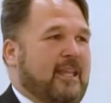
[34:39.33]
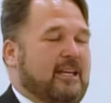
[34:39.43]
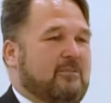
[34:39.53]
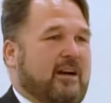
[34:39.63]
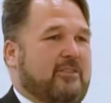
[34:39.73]

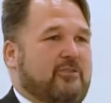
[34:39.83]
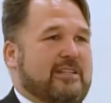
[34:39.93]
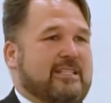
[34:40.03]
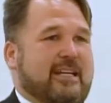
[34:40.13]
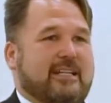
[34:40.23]
And about 3
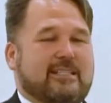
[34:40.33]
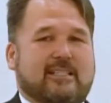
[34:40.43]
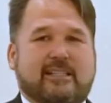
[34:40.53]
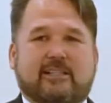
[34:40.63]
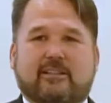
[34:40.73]

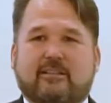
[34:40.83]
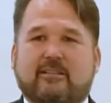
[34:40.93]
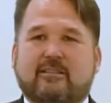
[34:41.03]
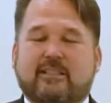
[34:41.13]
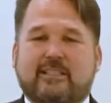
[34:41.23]
seconds later,
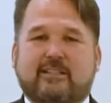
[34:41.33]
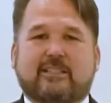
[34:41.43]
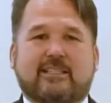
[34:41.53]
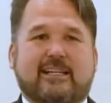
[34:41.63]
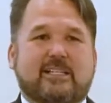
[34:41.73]
he took
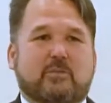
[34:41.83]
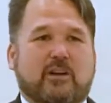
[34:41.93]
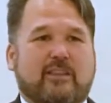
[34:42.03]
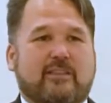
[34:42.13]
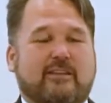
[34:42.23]
his last breath.